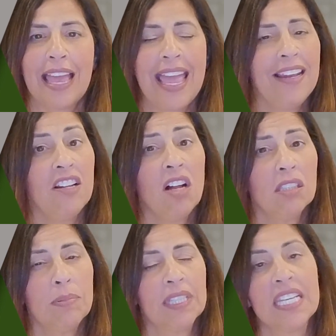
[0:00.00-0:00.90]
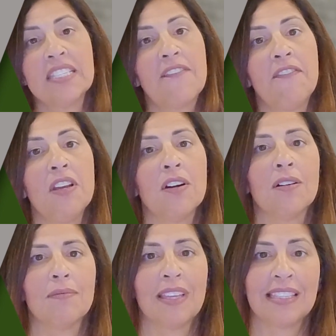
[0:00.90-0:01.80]
It ultimately is a
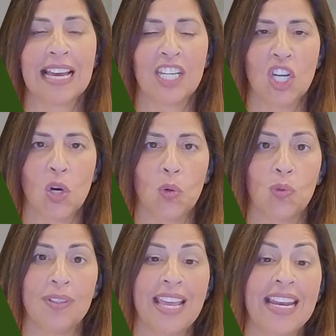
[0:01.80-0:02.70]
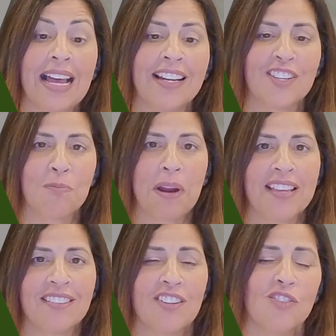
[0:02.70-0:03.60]
fear that's unknown and
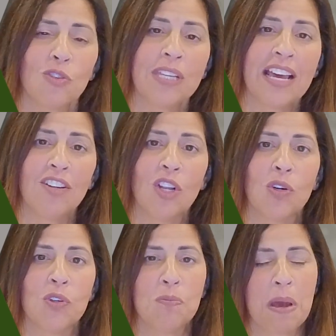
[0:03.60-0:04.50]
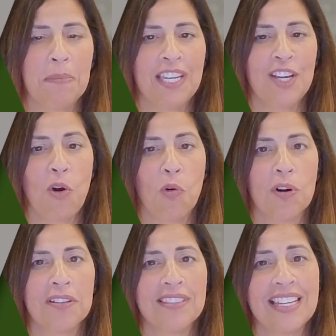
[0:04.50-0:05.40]
unexpressed. So download my mini
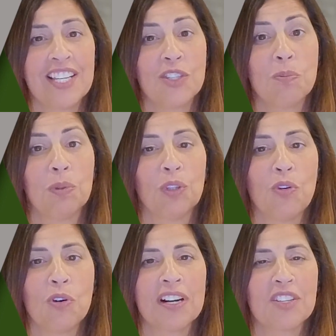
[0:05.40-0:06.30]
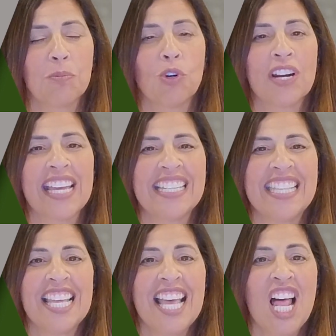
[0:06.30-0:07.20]
course and explore, get to
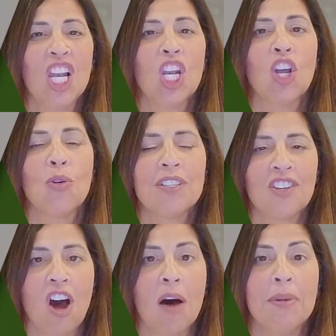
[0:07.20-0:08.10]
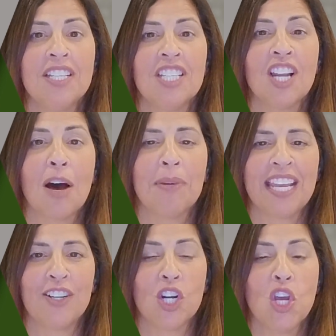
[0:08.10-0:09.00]
the lowest common
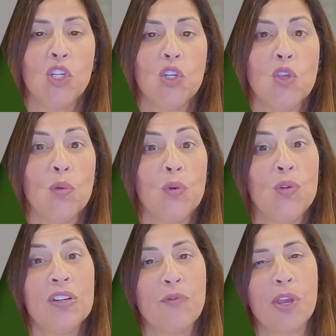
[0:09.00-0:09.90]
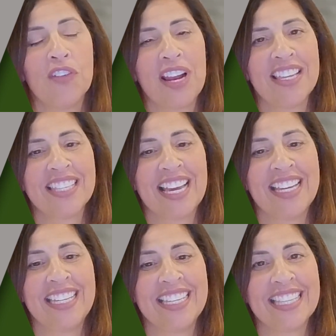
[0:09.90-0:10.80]
denominator, to the root of what your
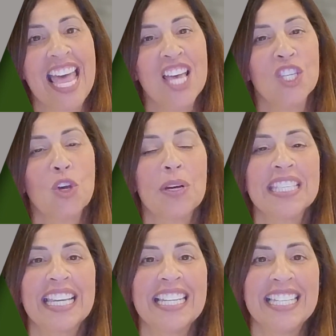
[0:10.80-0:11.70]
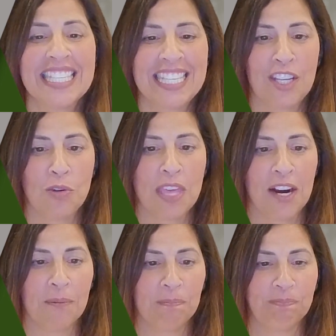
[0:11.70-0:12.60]
anxiety is. So excited to see you
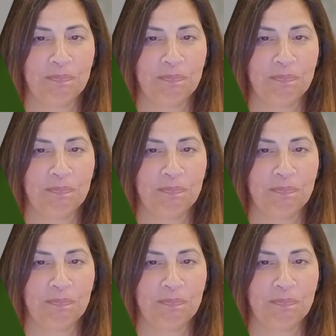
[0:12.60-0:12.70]
there.